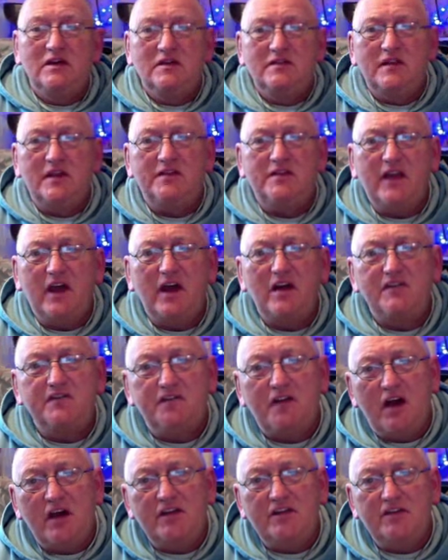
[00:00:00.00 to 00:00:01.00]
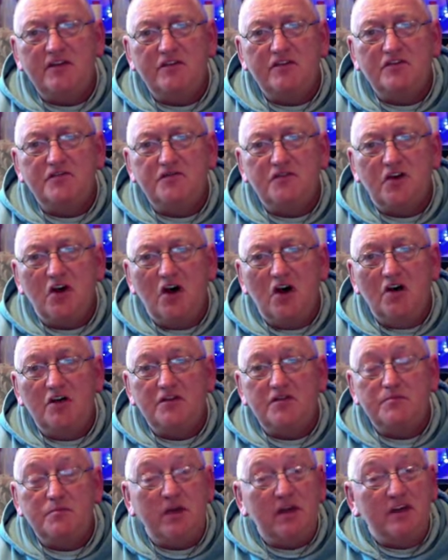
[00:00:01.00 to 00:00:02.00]
that they are frightened of
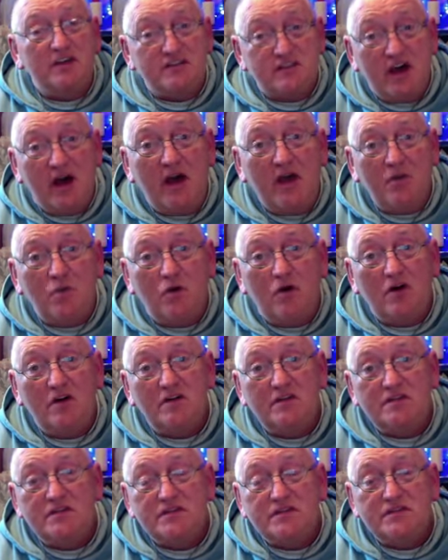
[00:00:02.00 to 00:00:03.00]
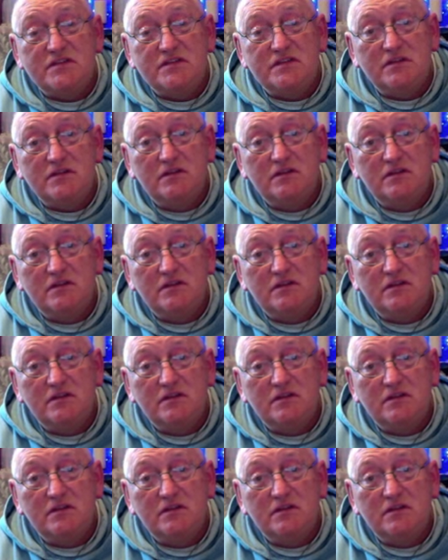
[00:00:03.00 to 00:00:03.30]
God, because I was.